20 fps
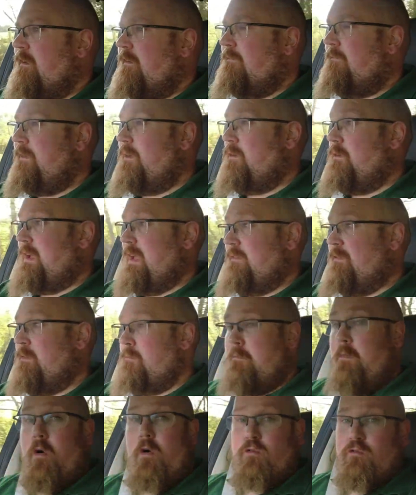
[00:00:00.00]
feel even
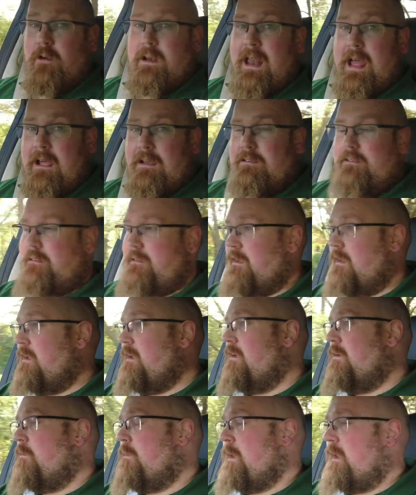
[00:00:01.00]
more relaxed
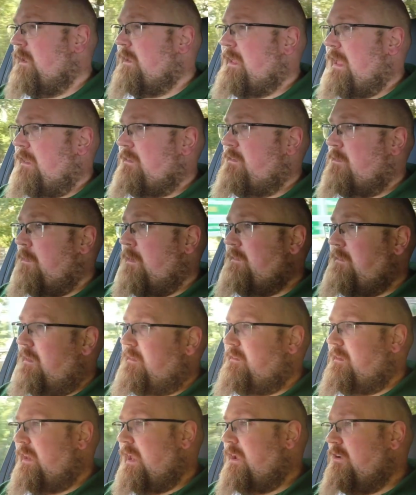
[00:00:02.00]
when I get to my
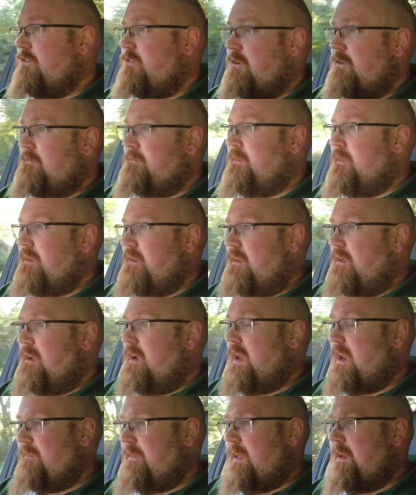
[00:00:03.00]
destination,
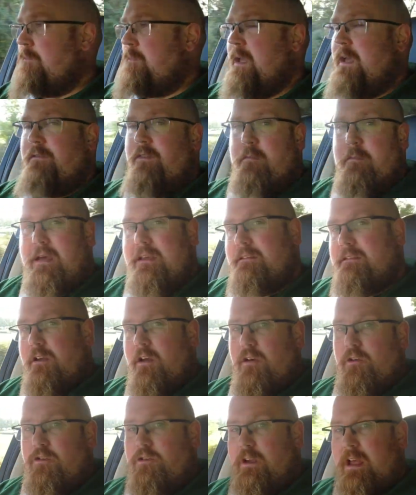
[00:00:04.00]
and I've had a bit of a
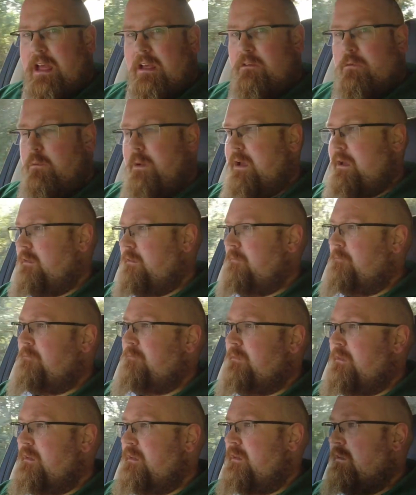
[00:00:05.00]
massage as well.
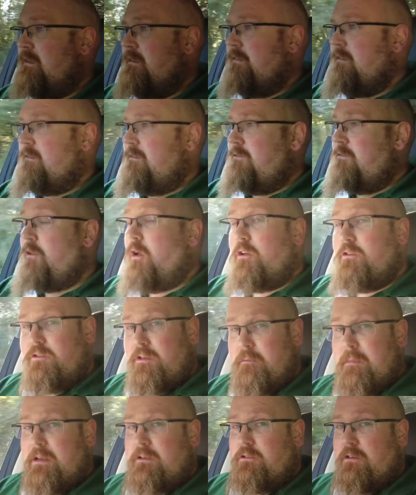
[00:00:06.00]
Not
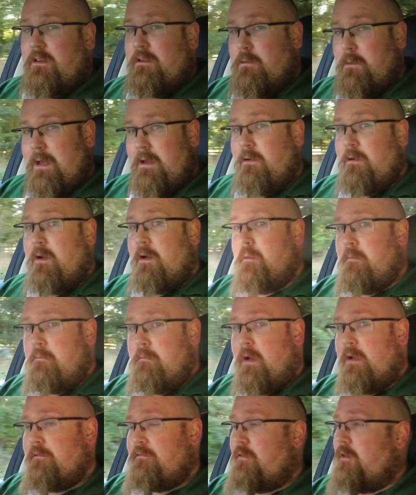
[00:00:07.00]
to mention as well
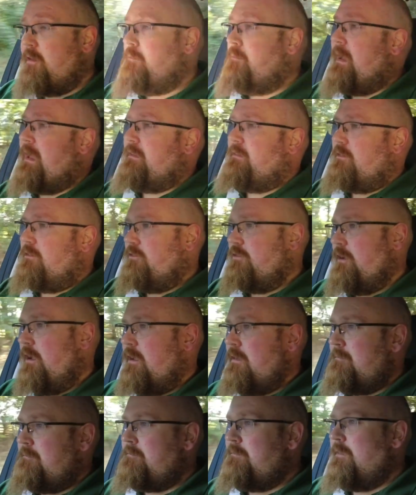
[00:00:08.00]
my front passenger,
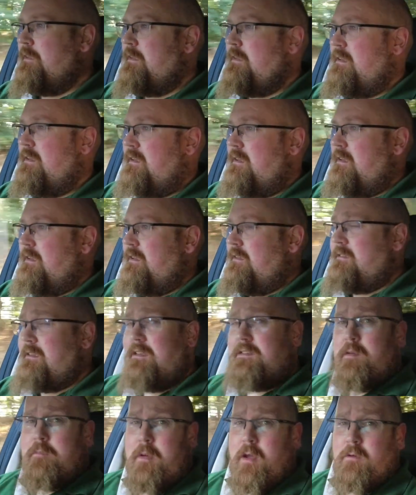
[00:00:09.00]
so
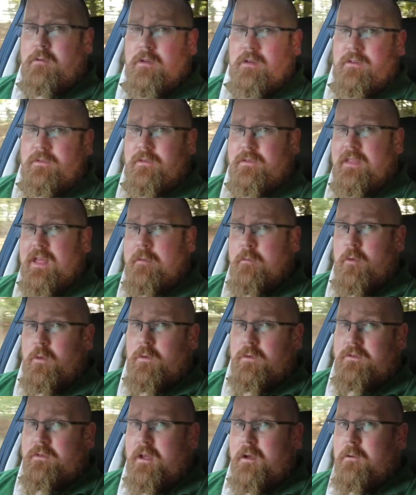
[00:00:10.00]
that's a bonus for them
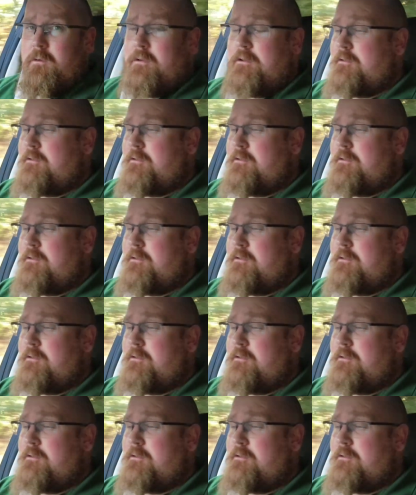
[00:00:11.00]
also.